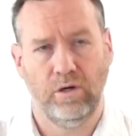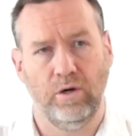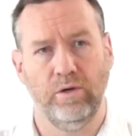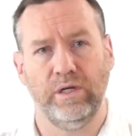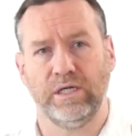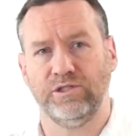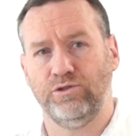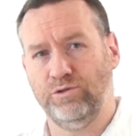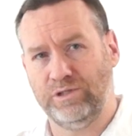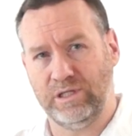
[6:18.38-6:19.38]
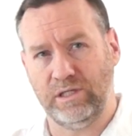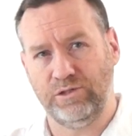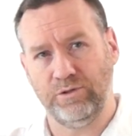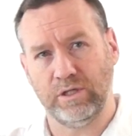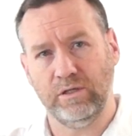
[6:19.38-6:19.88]
or an X2T
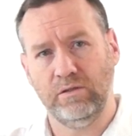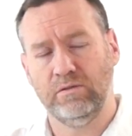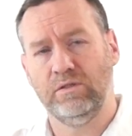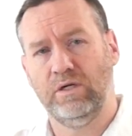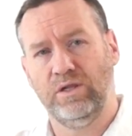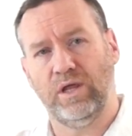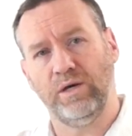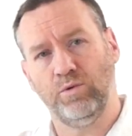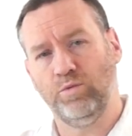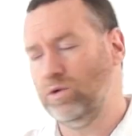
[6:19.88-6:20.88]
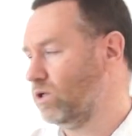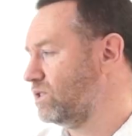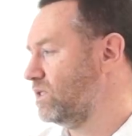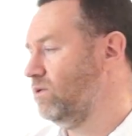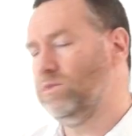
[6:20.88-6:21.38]
trigger, they will work
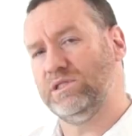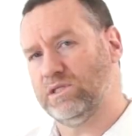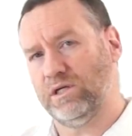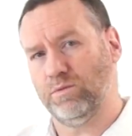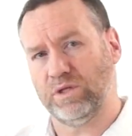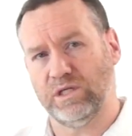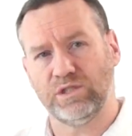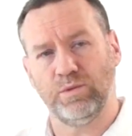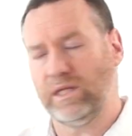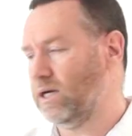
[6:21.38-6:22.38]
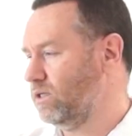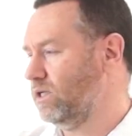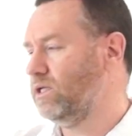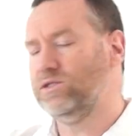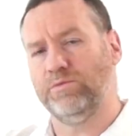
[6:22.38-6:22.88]
seamlessly with this without
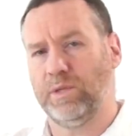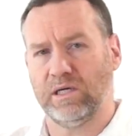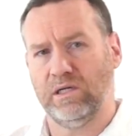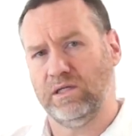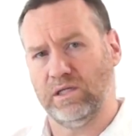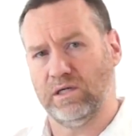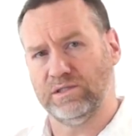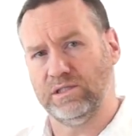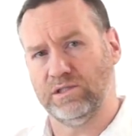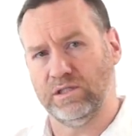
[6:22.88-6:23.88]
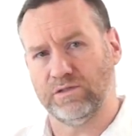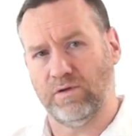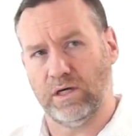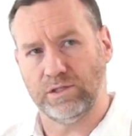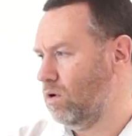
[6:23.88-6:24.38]
needing to plug anything else into this
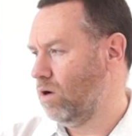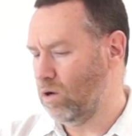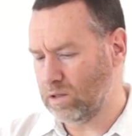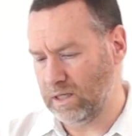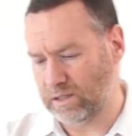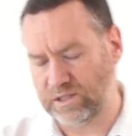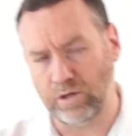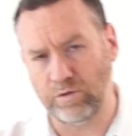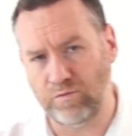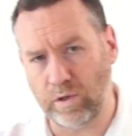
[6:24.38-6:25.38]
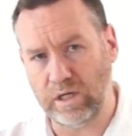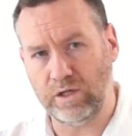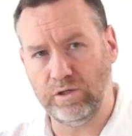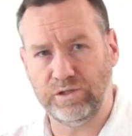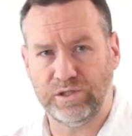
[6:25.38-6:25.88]
flash. Okay, so if we're going to
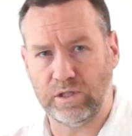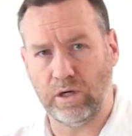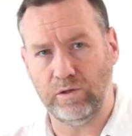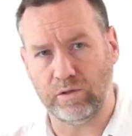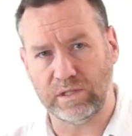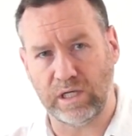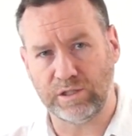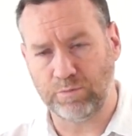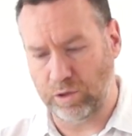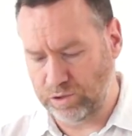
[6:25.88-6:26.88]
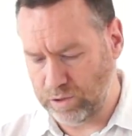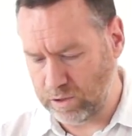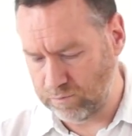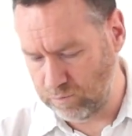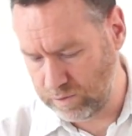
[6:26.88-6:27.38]
use the Godox X Pro
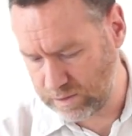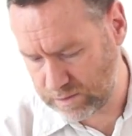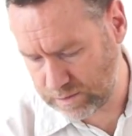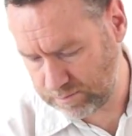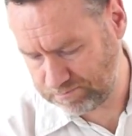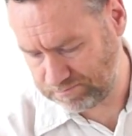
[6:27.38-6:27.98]
trigger for this,